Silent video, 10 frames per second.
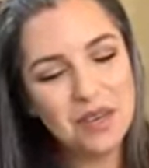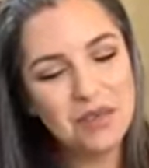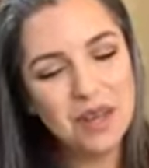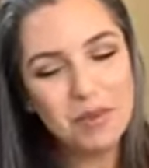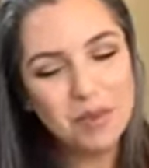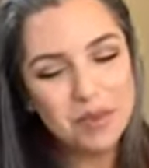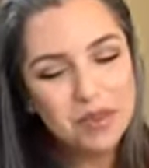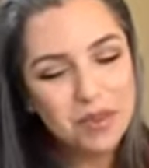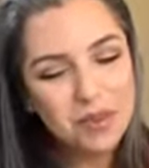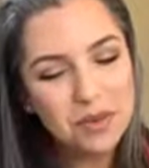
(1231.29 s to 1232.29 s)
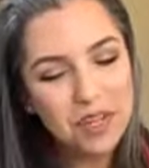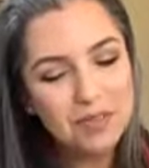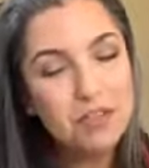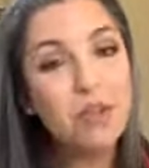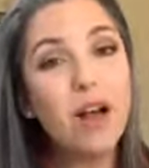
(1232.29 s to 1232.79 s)
were able to kind of
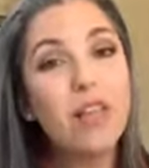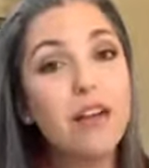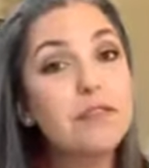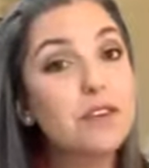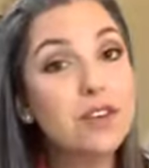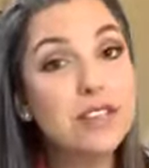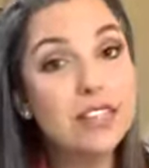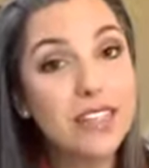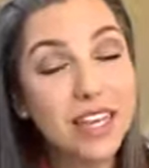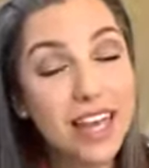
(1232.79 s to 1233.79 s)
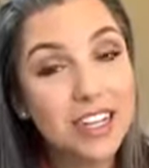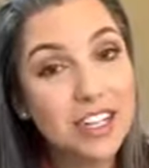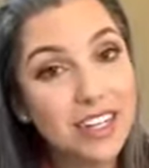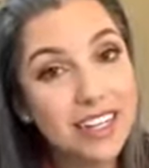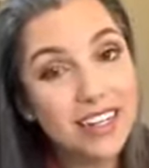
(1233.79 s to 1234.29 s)
draw that first connection
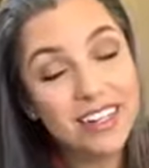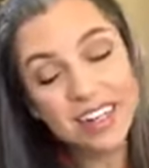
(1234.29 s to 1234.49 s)
here,